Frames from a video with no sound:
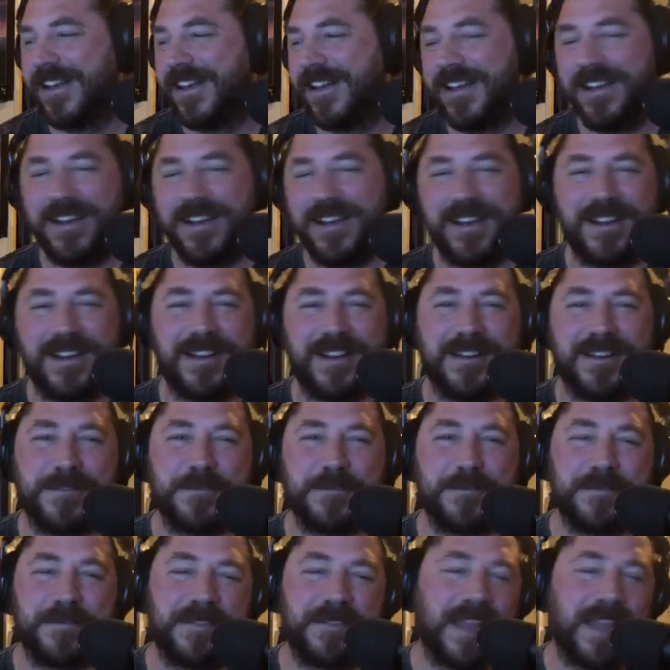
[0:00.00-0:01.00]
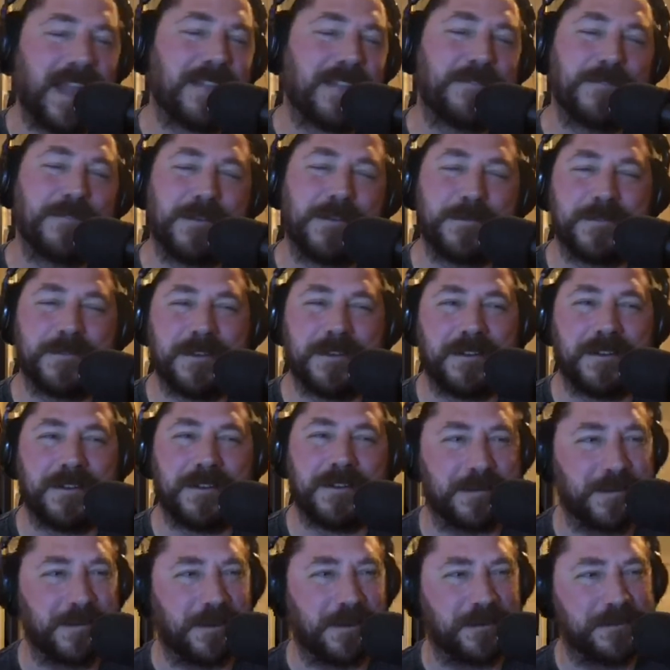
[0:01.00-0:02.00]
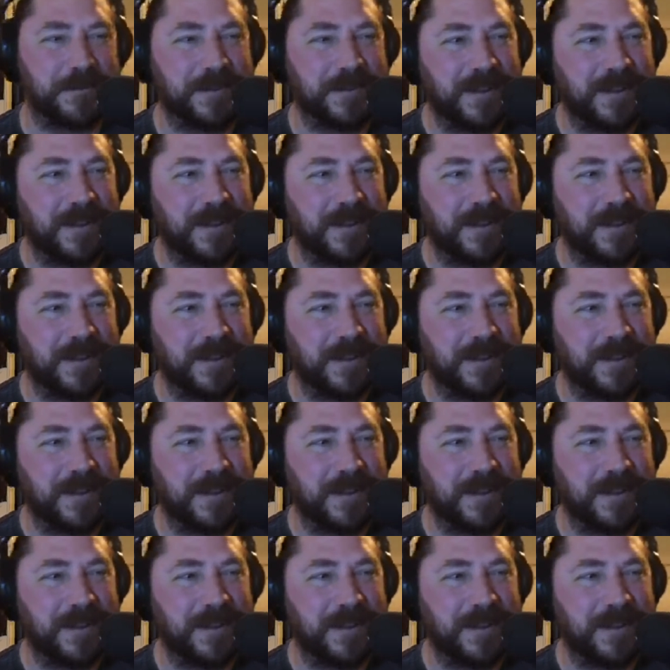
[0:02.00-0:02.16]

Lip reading: that's what I'm talking about.